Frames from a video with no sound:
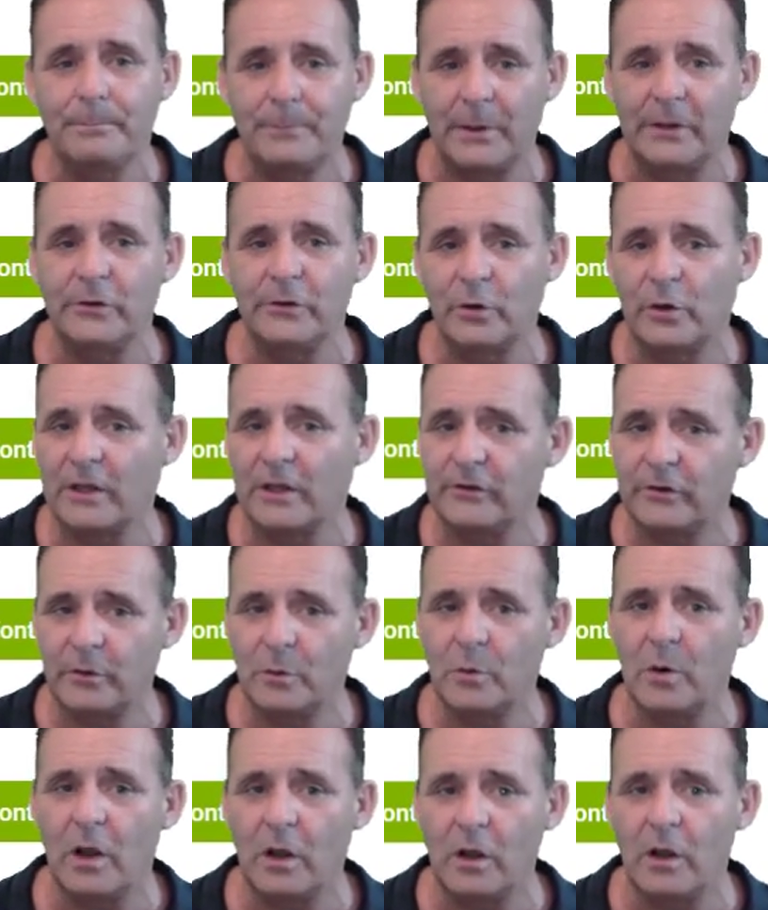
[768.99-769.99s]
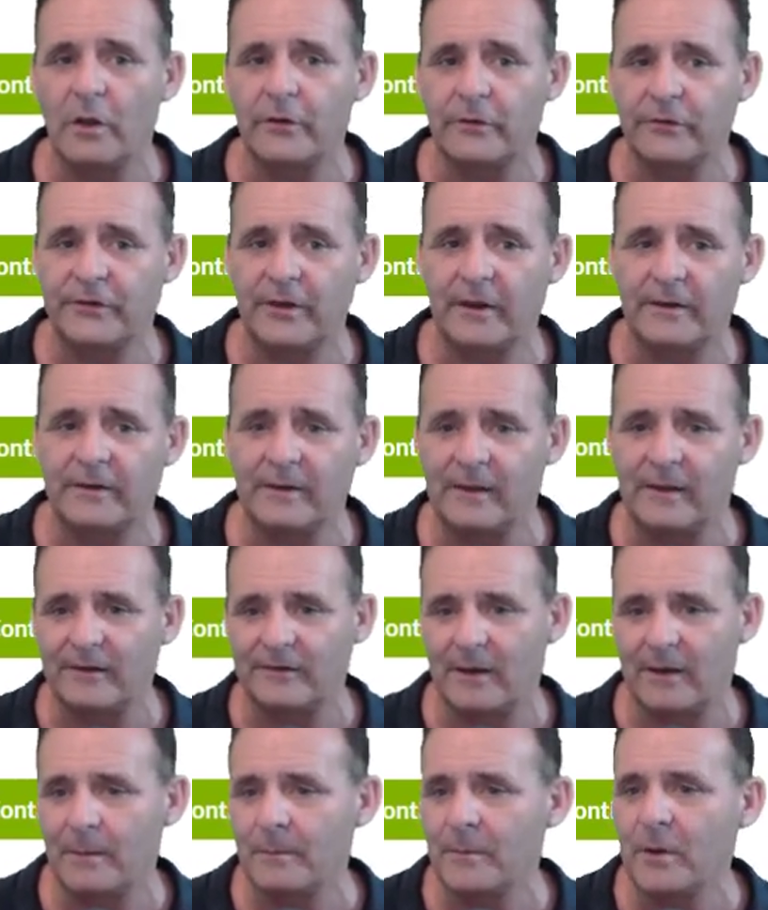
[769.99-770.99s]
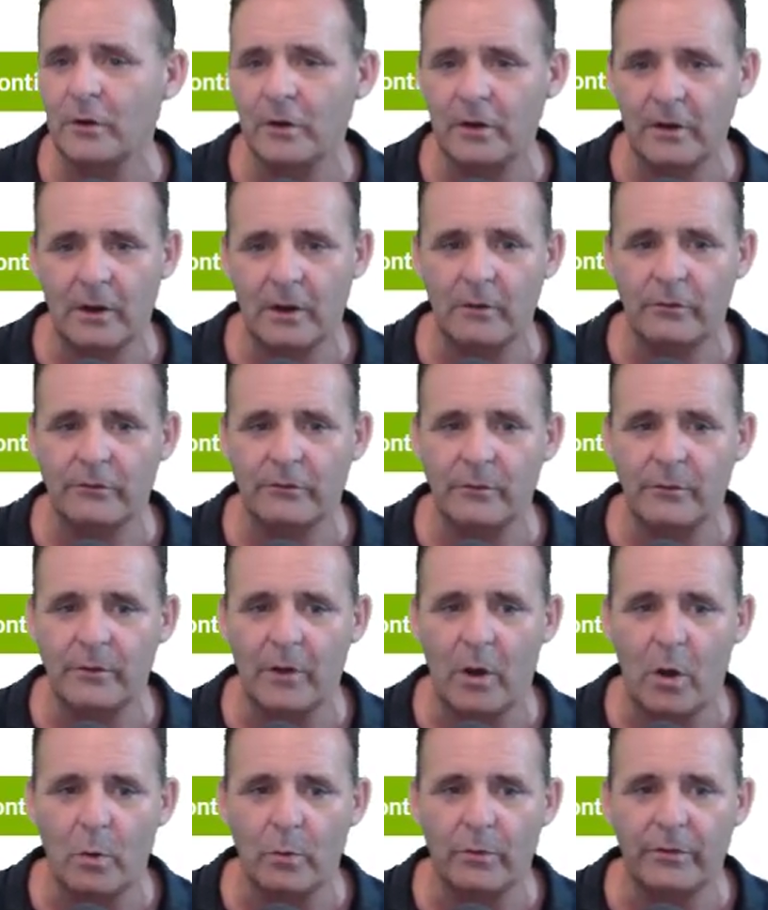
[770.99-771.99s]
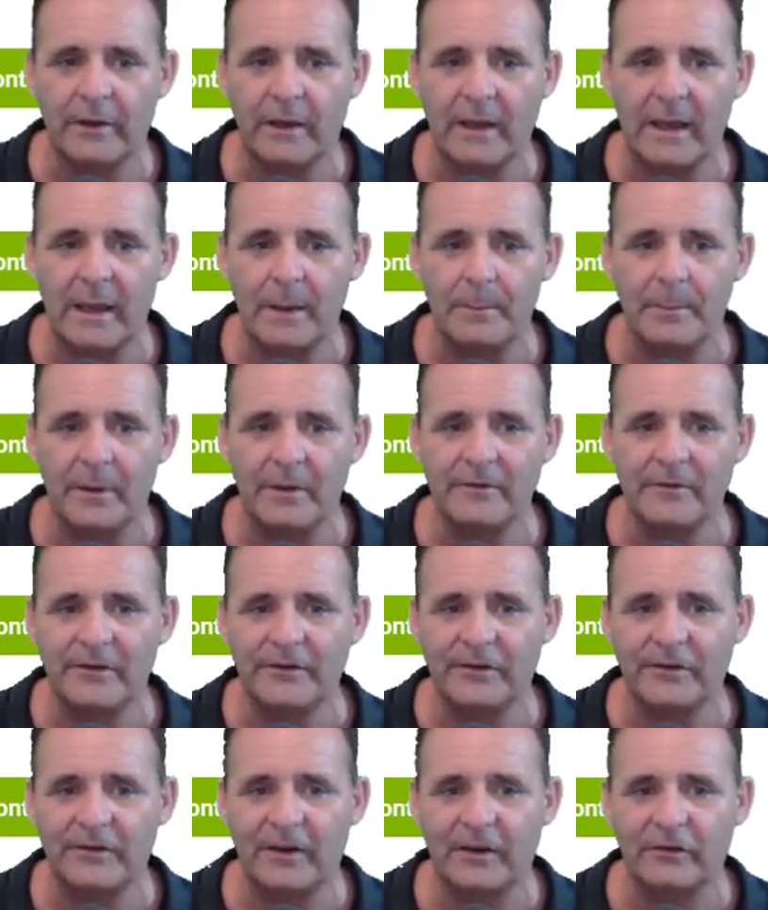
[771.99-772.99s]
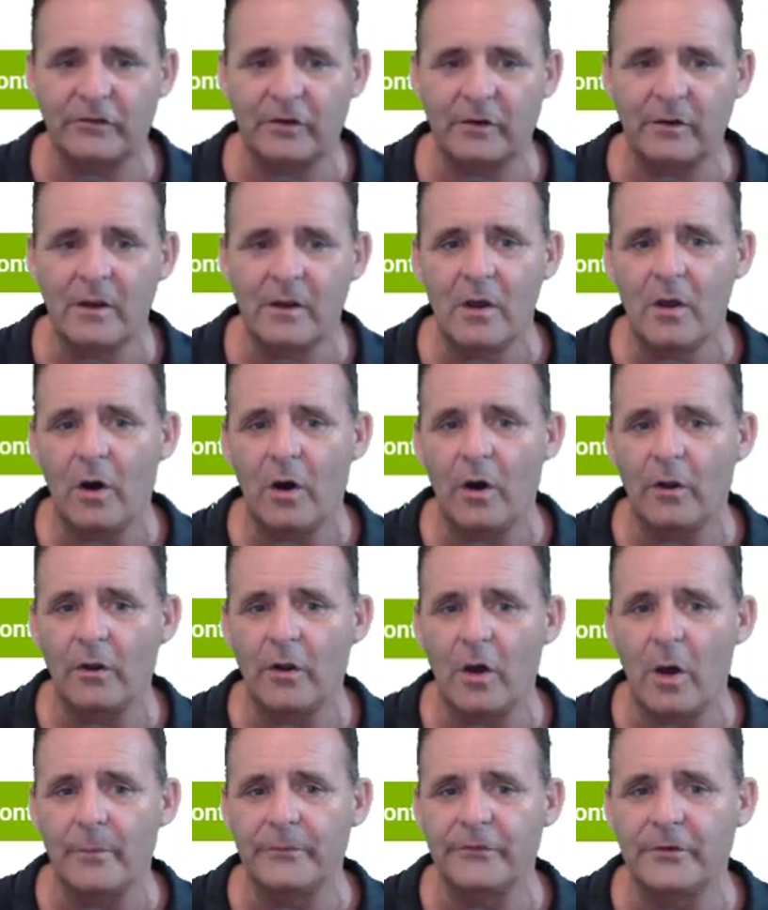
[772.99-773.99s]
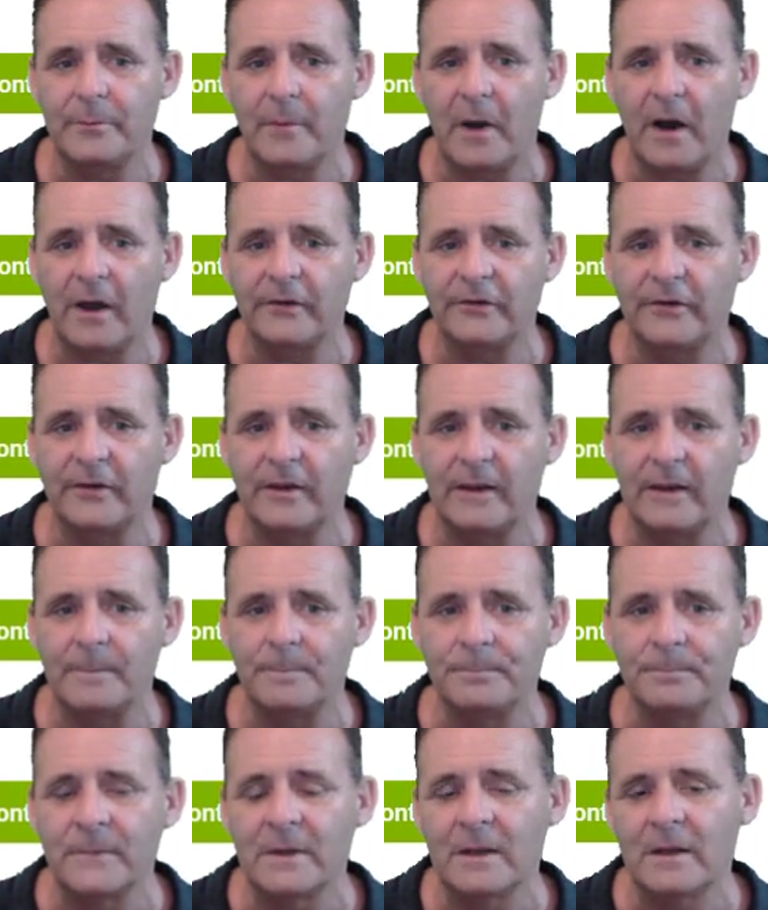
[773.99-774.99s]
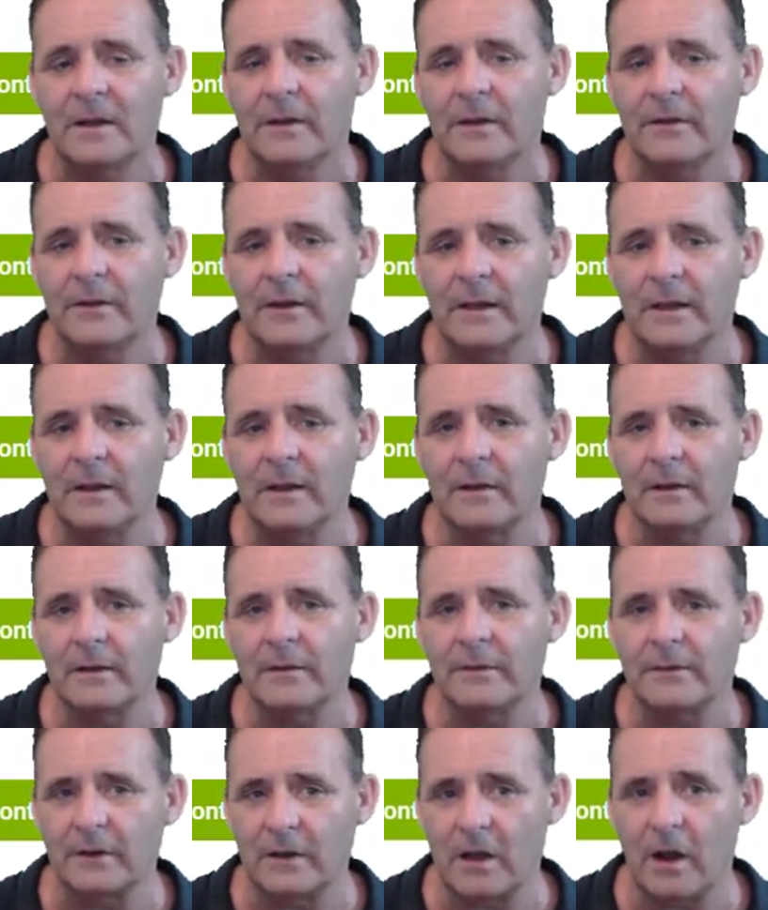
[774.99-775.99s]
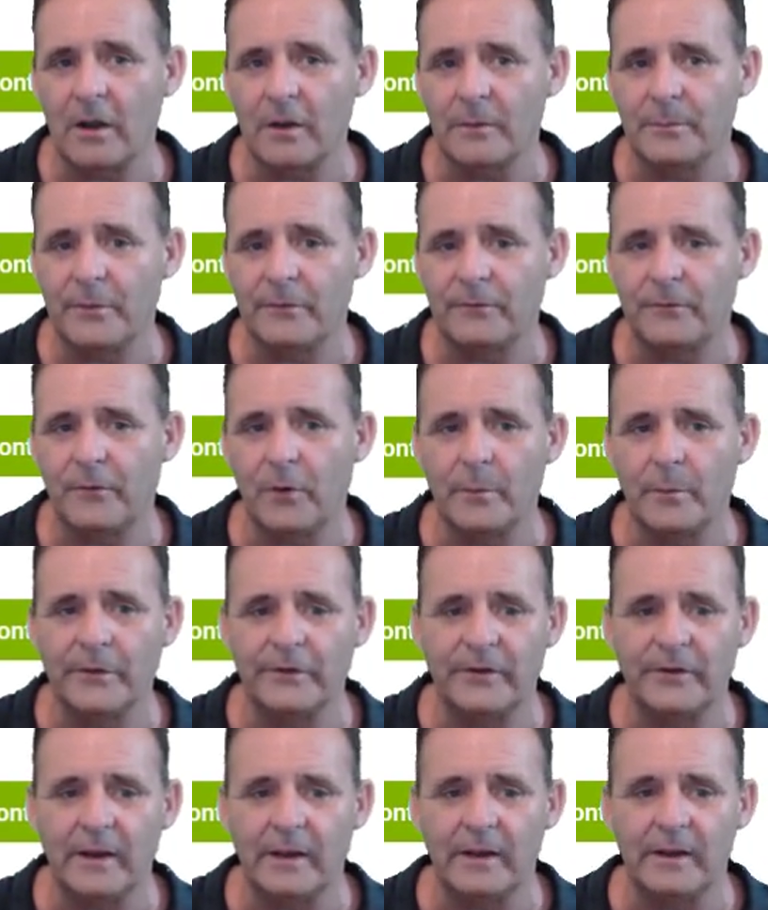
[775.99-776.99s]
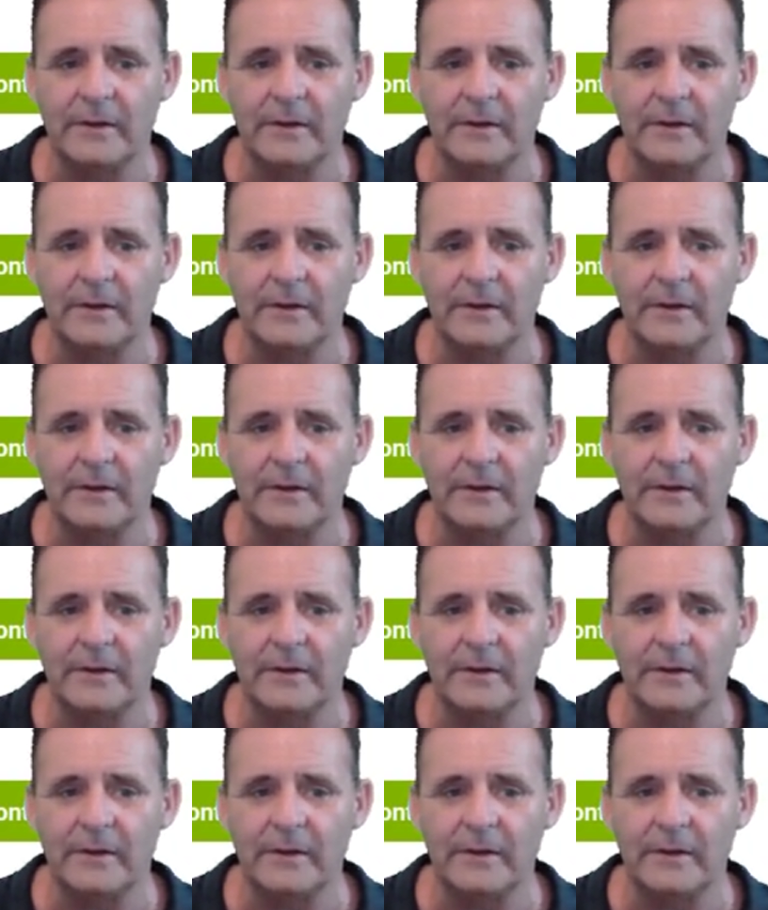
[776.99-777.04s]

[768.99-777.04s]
But you can do a lot of setting this. And I'm not going to go through the whole thing here, but there is a section on optimizing the, the kind of performance here.